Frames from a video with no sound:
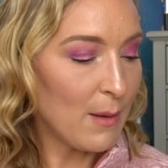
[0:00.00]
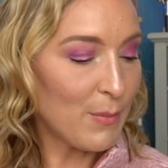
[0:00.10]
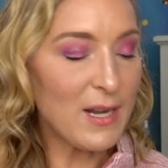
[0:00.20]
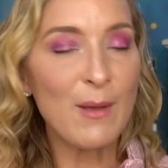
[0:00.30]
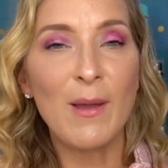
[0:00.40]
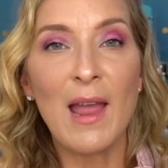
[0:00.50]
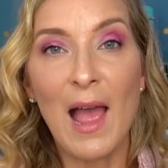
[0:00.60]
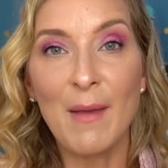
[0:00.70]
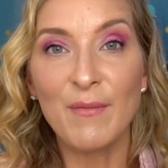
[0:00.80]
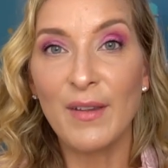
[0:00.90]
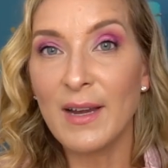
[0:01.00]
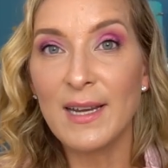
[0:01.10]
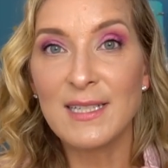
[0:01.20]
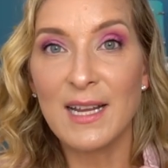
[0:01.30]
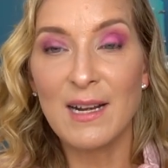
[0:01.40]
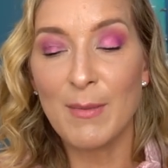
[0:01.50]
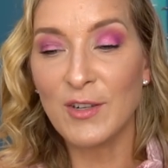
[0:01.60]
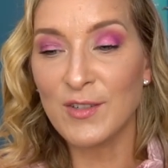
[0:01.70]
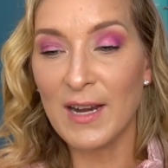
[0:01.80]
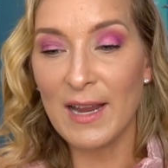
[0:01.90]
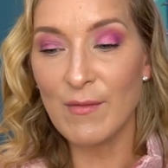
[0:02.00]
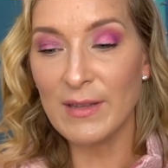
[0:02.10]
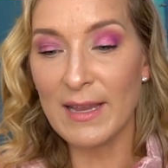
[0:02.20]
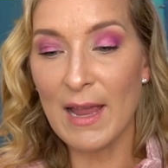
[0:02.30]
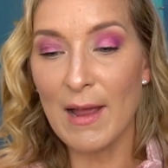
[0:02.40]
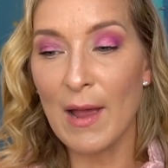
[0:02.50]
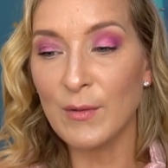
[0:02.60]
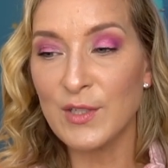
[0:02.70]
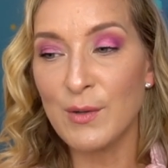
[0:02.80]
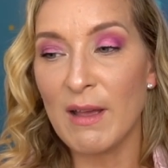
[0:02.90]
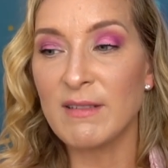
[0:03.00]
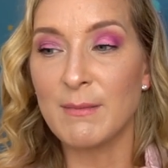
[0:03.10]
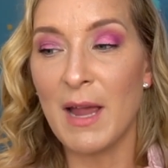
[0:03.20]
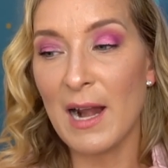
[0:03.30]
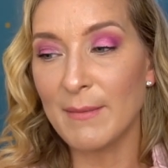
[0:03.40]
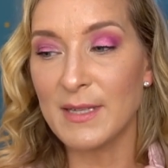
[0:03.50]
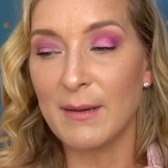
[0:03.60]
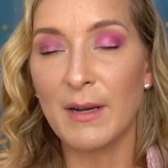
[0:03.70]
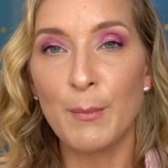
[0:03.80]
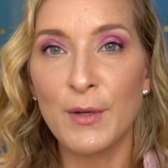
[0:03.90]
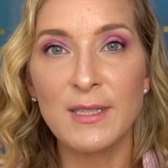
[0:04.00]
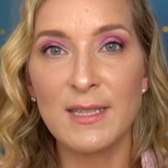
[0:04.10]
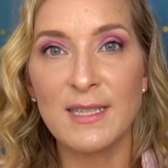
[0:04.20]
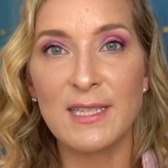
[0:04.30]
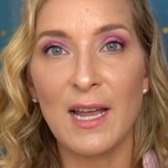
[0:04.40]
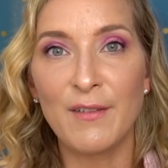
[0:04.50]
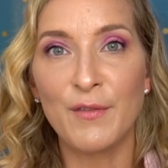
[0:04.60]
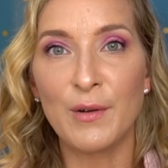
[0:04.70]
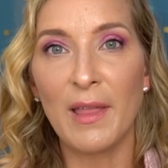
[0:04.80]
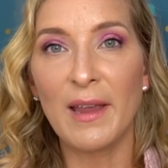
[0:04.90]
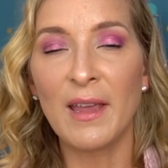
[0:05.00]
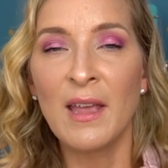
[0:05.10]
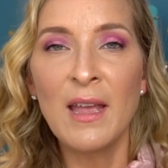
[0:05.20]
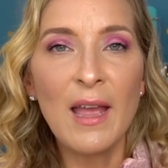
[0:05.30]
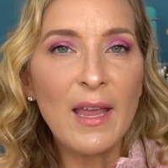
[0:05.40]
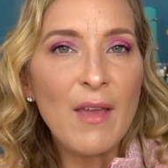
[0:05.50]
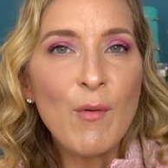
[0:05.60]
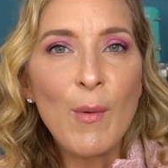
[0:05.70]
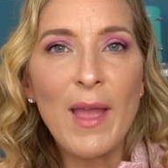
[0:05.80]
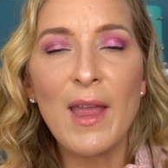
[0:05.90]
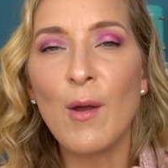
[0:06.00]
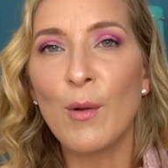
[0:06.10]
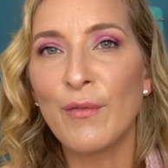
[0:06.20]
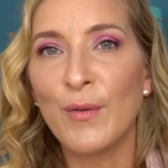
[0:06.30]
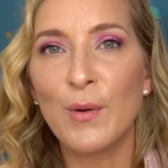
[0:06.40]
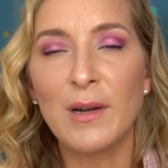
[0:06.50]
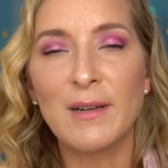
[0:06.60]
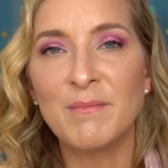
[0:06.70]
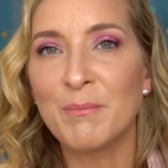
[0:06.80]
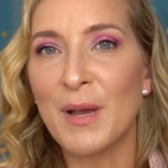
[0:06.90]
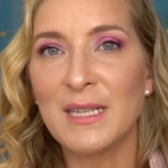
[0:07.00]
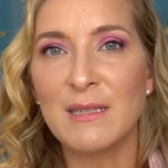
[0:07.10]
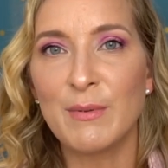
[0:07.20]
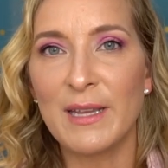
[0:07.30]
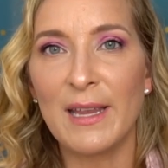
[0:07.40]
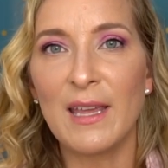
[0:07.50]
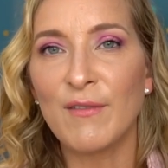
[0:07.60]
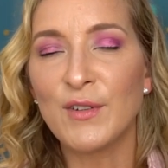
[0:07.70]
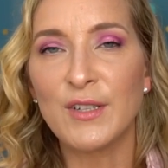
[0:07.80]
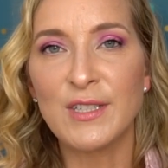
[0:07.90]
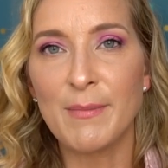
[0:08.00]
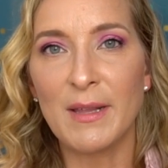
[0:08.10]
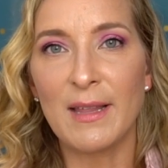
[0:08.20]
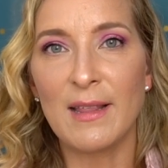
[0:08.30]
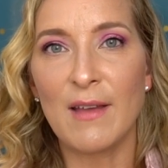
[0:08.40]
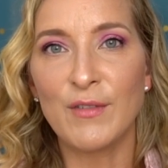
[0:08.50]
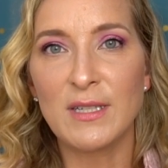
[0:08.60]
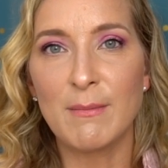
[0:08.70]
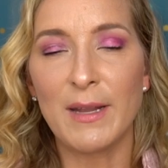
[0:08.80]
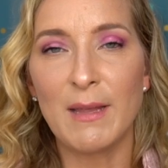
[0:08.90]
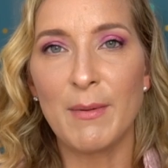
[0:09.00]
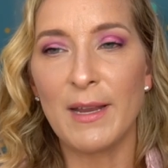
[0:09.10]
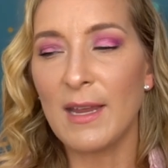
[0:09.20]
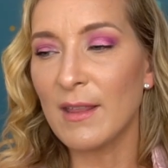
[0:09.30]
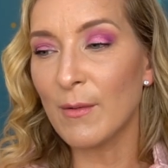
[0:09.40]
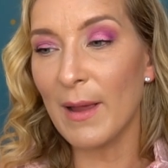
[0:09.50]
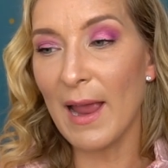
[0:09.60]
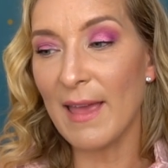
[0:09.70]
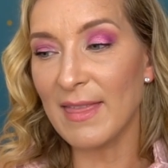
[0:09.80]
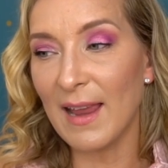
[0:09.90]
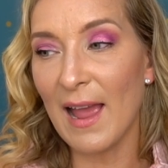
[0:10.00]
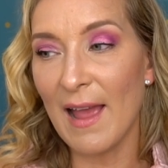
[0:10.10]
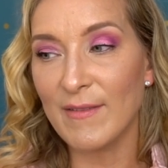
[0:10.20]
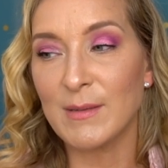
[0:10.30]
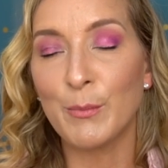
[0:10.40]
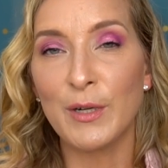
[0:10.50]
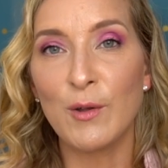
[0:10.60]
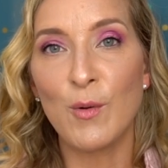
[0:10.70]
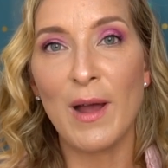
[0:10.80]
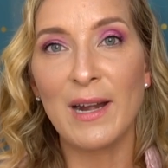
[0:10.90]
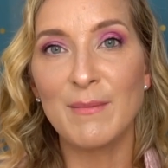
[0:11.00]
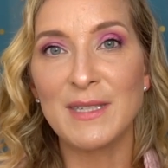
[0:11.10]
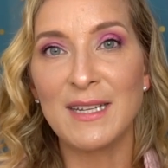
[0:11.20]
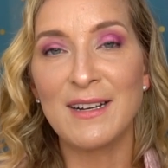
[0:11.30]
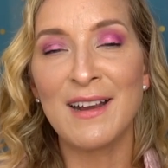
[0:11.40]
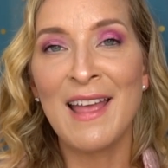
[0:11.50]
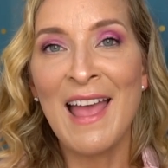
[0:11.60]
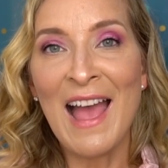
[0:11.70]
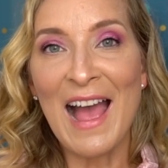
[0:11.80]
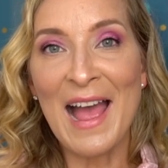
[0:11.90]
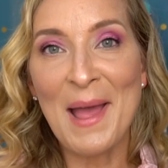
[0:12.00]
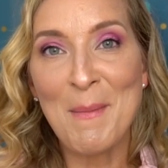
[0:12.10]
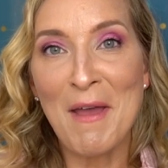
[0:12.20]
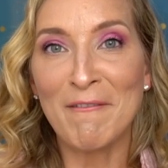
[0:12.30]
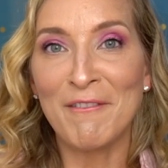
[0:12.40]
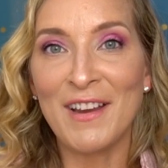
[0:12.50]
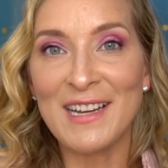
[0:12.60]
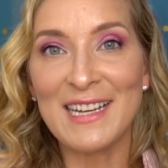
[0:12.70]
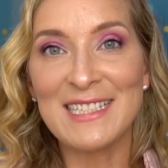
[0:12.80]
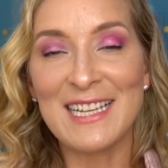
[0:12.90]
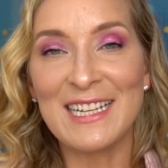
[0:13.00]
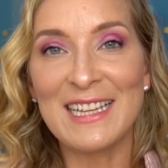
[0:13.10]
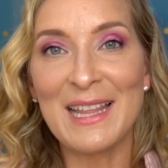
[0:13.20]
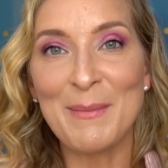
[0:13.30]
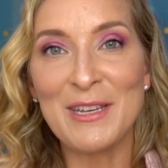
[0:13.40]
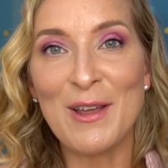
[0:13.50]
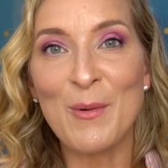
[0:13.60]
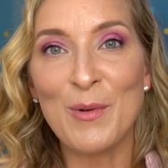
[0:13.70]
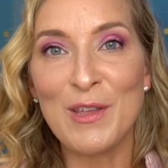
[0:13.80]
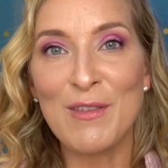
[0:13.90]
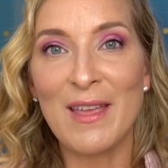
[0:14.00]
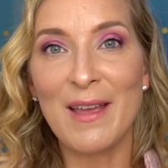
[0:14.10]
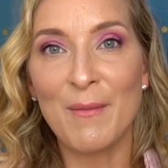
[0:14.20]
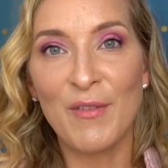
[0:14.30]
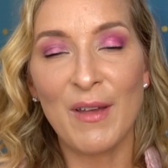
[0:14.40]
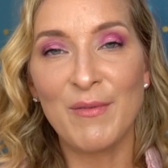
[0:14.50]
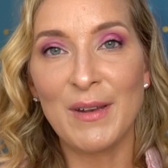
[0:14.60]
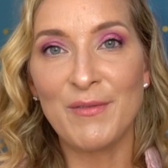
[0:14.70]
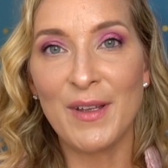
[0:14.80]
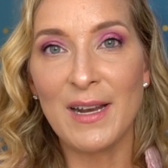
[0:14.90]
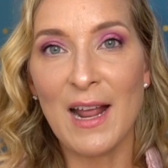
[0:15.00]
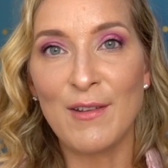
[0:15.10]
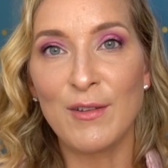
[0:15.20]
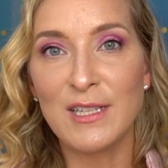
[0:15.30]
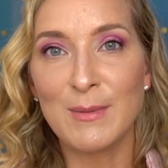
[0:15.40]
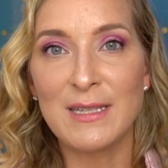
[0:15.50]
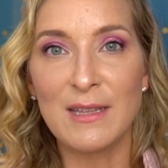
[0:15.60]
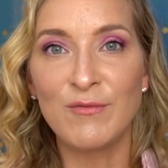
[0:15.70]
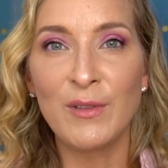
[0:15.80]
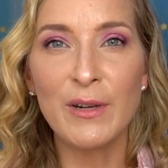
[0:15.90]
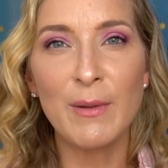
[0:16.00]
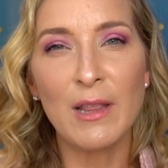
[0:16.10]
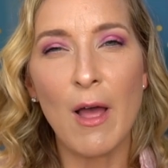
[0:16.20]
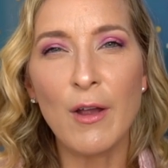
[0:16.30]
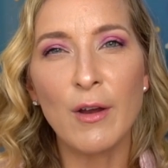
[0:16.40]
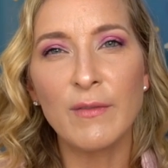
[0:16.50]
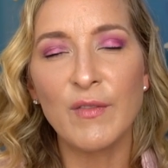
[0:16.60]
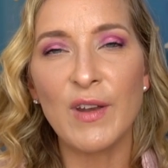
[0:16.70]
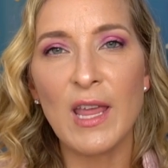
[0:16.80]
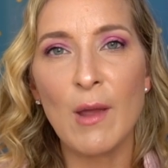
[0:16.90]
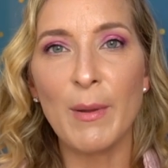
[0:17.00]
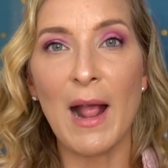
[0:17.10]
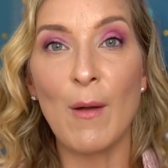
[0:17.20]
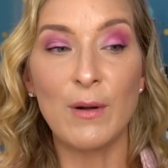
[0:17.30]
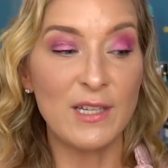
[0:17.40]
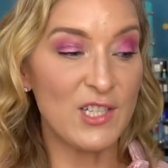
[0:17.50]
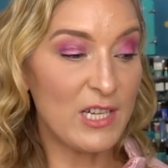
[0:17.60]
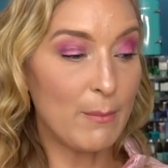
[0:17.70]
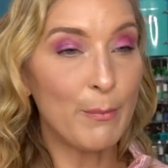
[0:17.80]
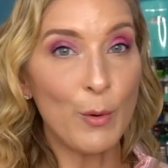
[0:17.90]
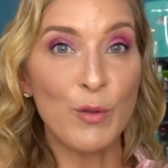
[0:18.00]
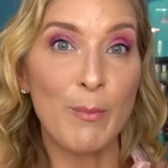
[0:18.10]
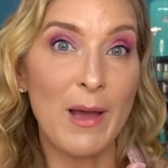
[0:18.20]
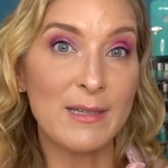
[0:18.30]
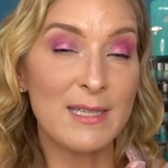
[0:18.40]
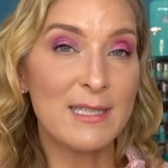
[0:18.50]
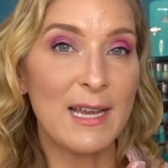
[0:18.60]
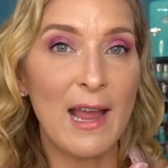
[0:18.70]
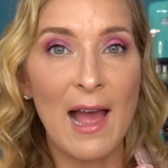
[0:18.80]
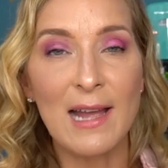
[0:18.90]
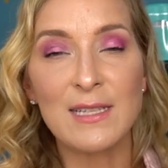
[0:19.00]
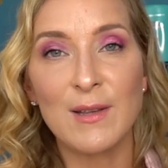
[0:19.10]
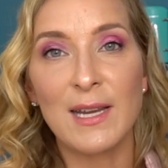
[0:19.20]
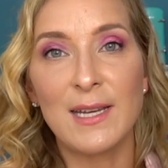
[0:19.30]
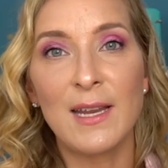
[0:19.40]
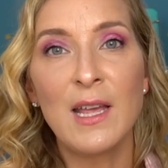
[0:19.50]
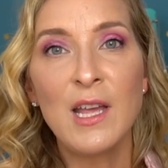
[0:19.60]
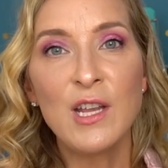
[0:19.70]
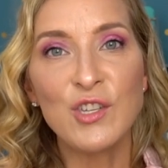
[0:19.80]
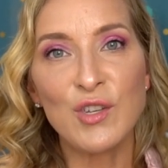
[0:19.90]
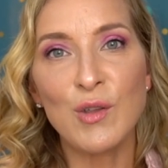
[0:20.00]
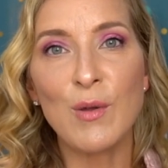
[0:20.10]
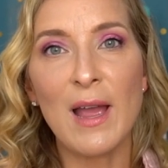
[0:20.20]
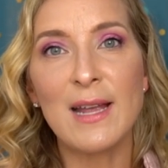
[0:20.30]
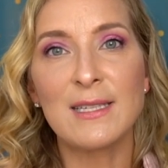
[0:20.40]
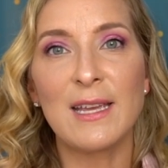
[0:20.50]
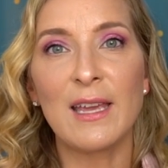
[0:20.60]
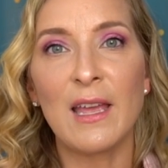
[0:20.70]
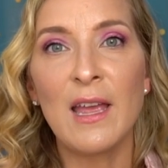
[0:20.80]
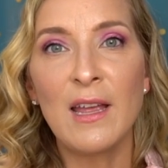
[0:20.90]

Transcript: but anyway i'm very excited about trying everything out i do have some items that i'm going to put to the side for like a giveaway or for possibly a gift or something like that for somebody but either way i think i have some pretty cool items here i'm very excited let me know what do you think of outfit fun i know this was a little bit longer of a video but i wanted to share both boxes I got so I can show you guys like